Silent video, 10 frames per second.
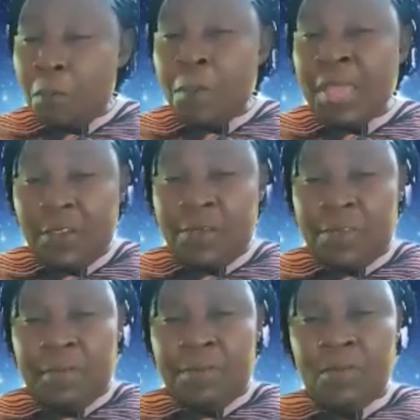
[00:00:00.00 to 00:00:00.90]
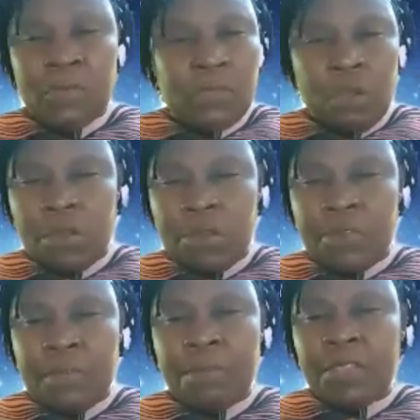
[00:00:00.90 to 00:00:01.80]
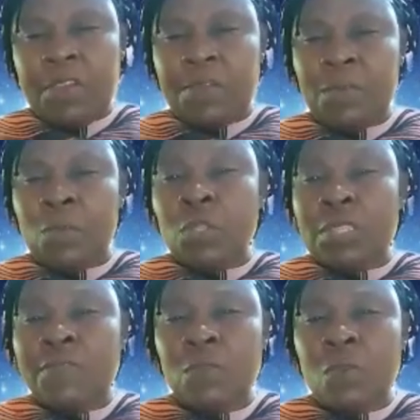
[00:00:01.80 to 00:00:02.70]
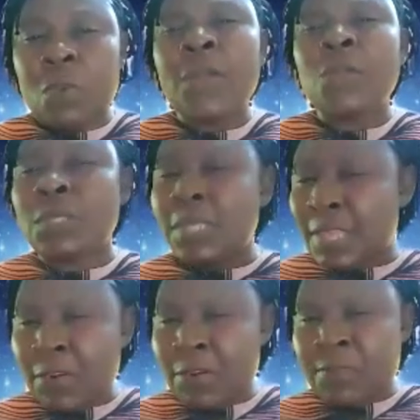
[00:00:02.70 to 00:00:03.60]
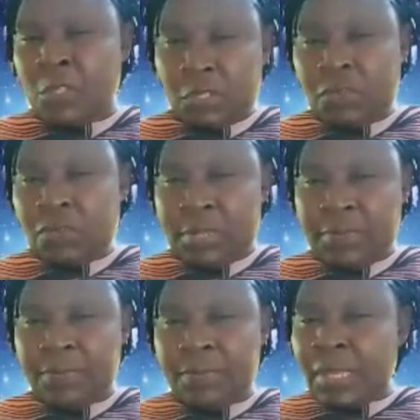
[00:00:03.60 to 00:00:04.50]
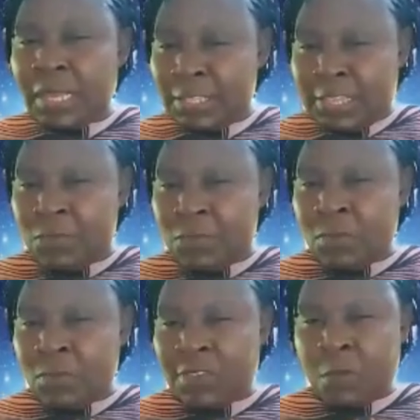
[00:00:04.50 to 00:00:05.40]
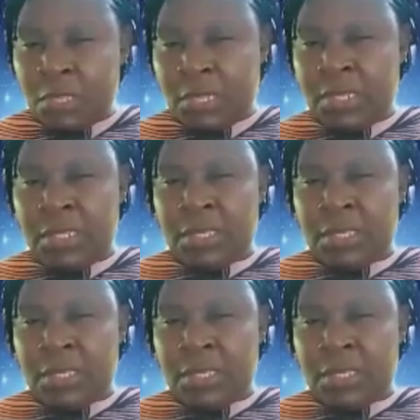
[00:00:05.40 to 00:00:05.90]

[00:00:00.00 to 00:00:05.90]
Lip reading: many of them, not all of them, many of them don't even know how to take care of the children except to give money.